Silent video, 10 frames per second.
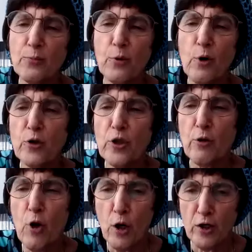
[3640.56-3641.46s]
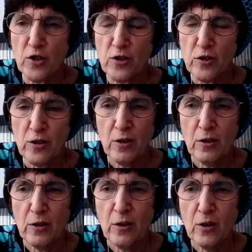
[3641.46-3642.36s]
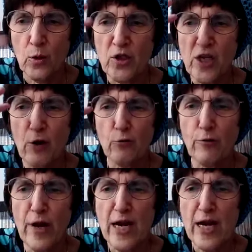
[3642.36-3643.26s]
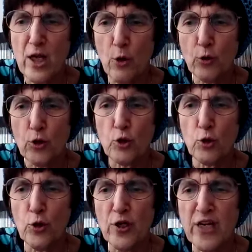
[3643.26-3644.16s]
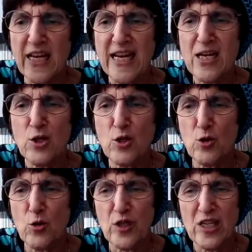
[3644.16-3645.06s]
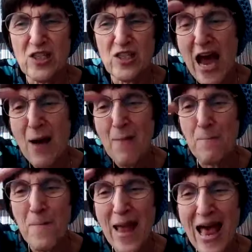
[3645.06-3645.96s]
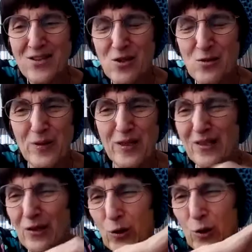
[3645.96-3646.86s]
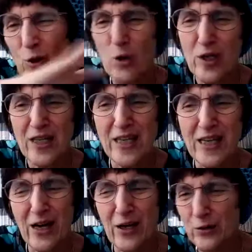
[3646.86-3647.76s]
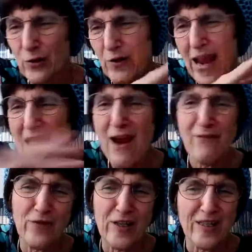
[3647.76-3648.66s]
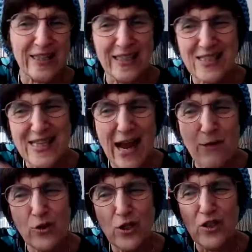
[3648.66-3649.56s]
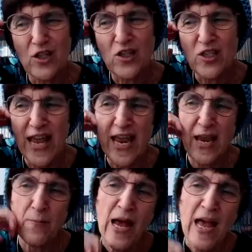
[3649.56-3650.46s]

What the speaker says: that broke their hearts was how radio turned into this mass appeal, cookie cutter, everything sounded the same.